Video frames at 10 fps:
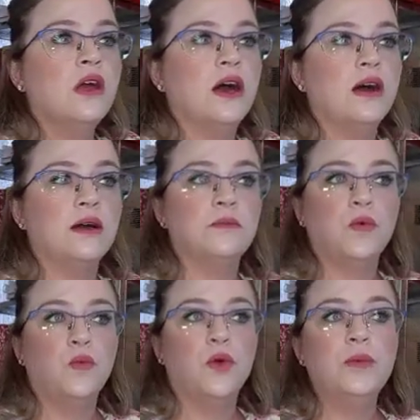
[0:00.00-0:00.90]

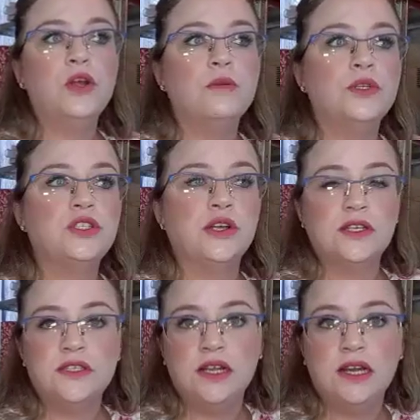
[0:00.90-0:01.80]
Women on
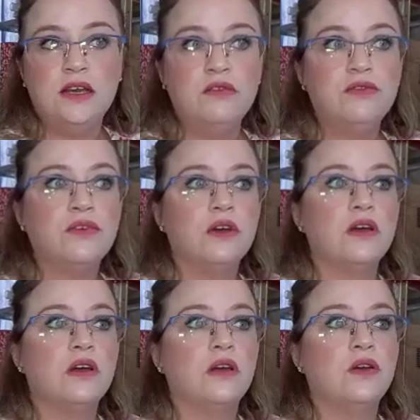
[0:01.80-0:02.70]
maternity leave
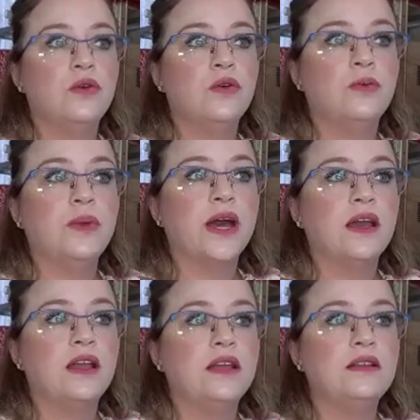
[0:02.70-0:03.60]
who
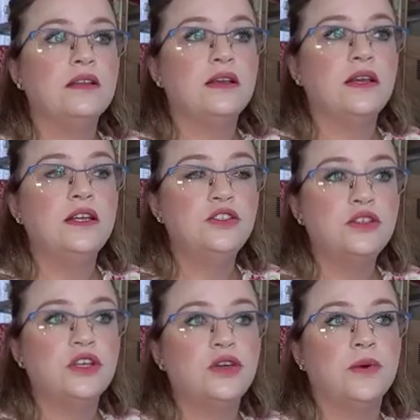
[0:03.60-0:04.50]
paid into
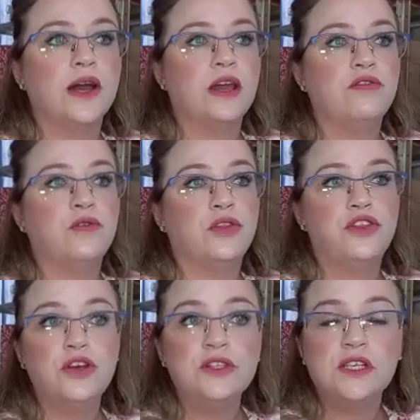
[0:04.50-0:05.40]
the UIF for
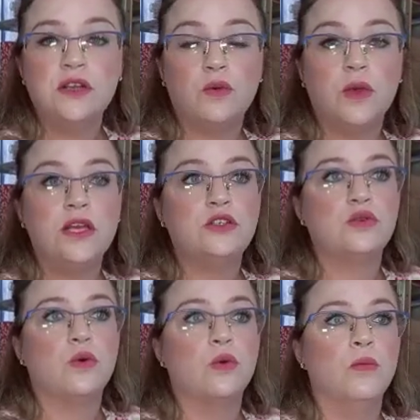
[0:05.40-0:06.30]
13 weeks
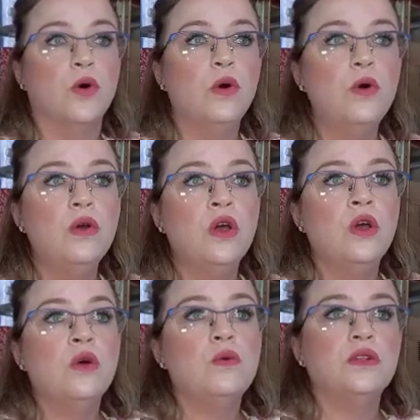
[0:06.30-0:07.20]
or more
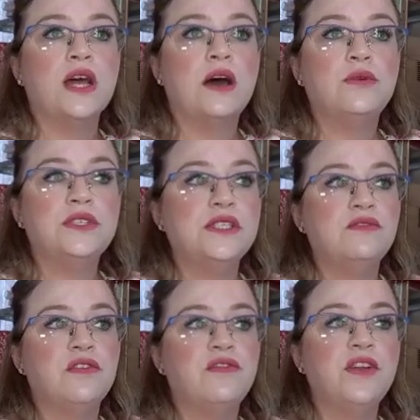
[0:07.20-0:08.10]
will now
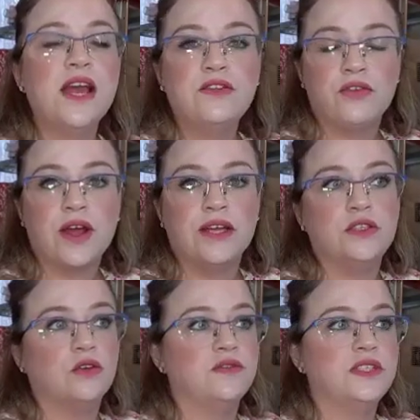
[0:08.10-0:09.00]
receive a flat
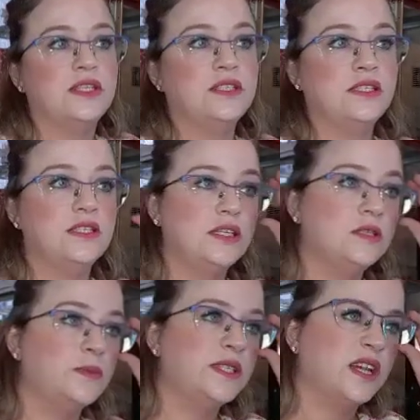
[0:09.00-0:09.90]
rate of
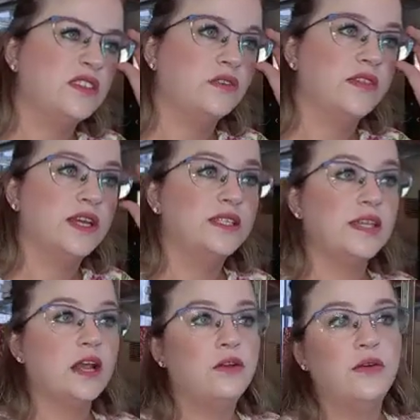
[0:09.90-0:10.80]
66% of their
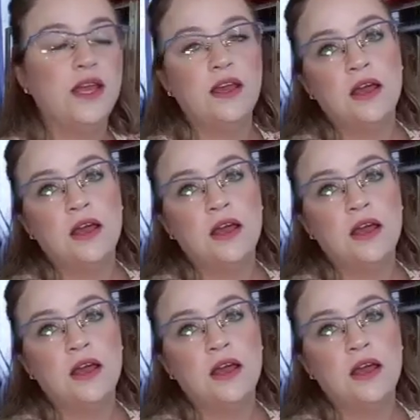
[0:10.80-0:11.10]
salary,